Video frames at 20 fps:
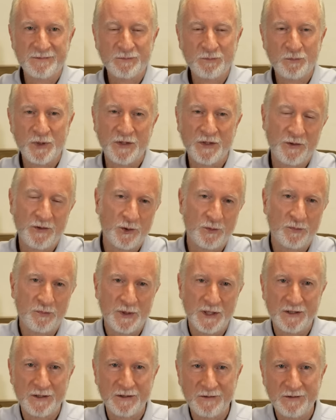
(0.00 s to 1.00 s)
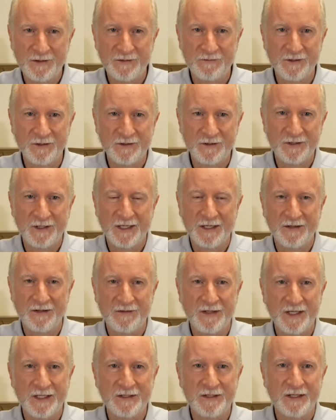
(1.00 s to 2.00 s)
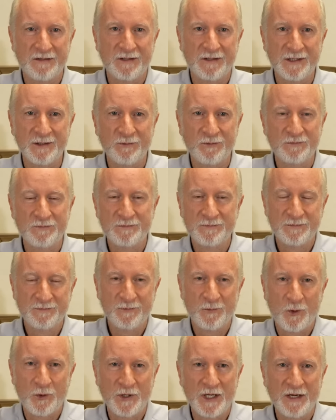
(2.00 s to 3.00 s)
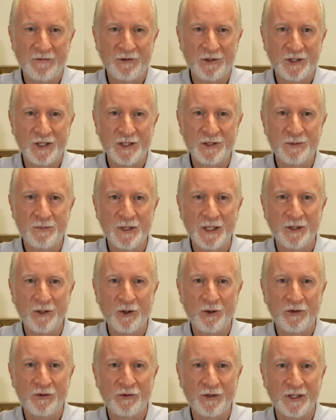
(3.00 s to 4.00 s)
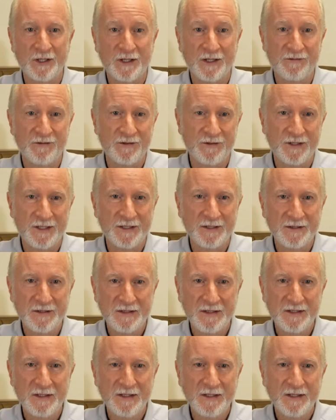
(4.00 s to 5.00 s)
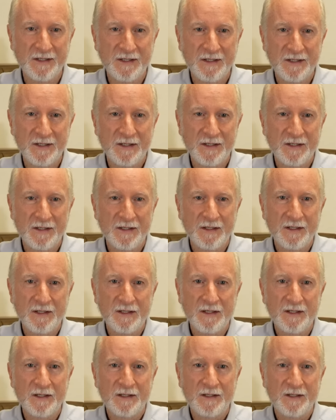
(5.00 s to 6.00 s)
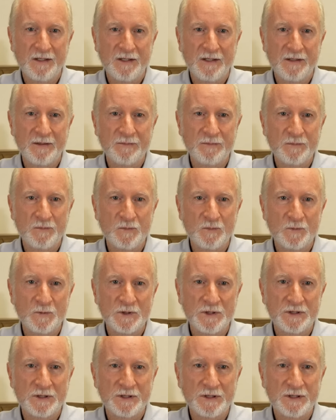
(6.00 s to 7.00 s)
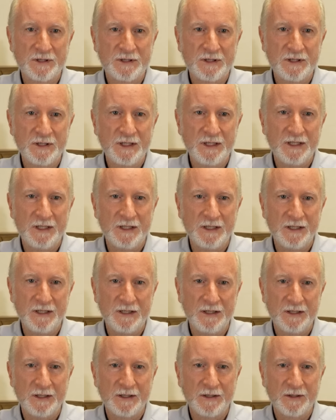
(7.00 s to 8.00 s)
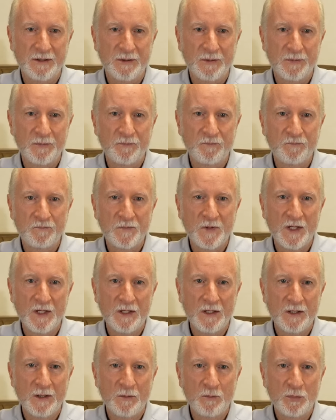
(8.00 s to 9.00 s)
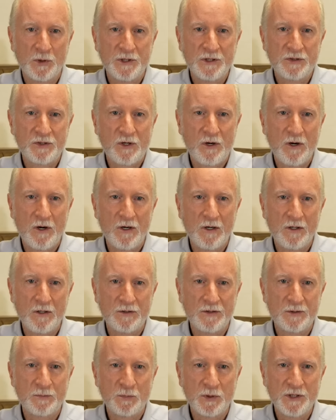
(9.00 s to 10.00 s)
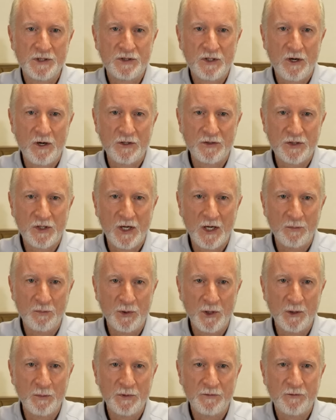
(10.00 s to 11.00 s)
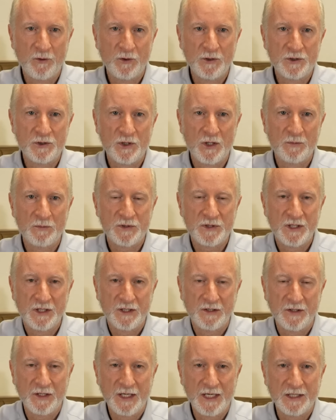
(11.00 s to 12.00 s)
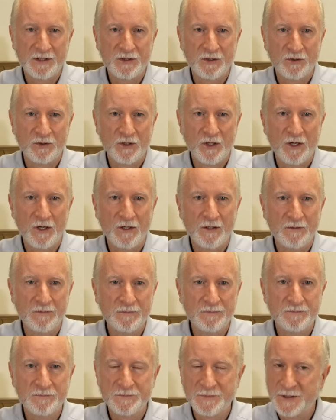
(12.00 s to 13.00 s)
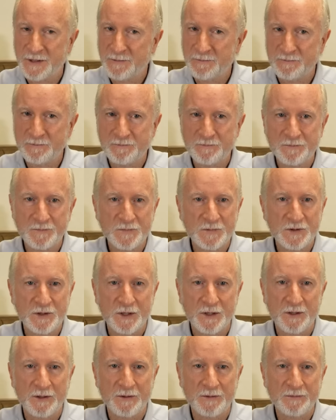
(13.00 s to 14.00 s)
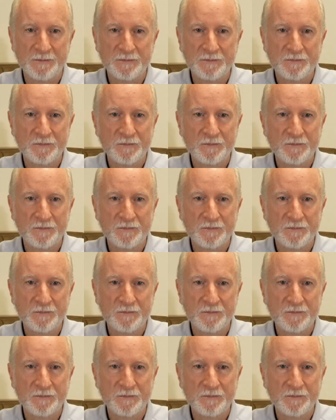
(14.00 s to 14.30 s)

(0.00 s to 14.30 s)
but they'll pick different. Yeah, they definitely won't have their kids be at 0311, right? Let's see. Police cars got burnt before Trump sent in the National Guard. Yep. So